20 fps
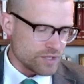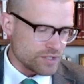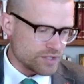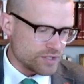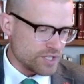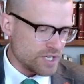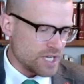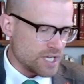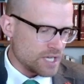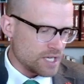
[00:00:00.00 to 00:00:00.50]

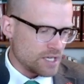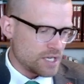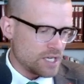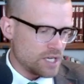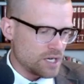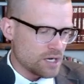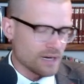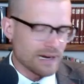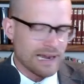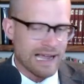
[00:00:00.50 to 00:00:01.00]
see
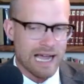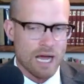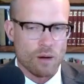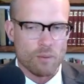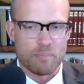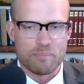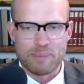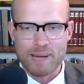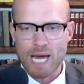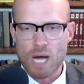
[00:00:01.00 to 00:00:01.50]
here
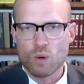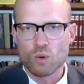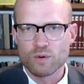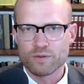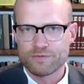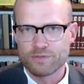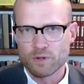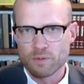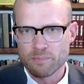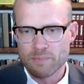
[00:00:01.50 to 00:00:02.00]
how
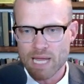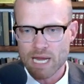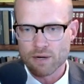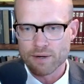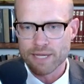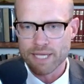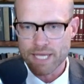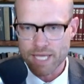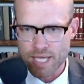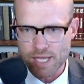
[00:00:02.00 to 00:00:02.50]
powerful
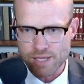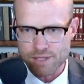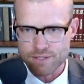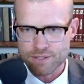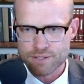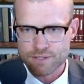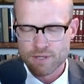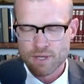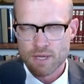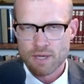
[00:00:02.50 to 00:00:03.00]
Mary
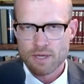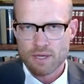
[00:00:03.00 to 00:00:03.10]
is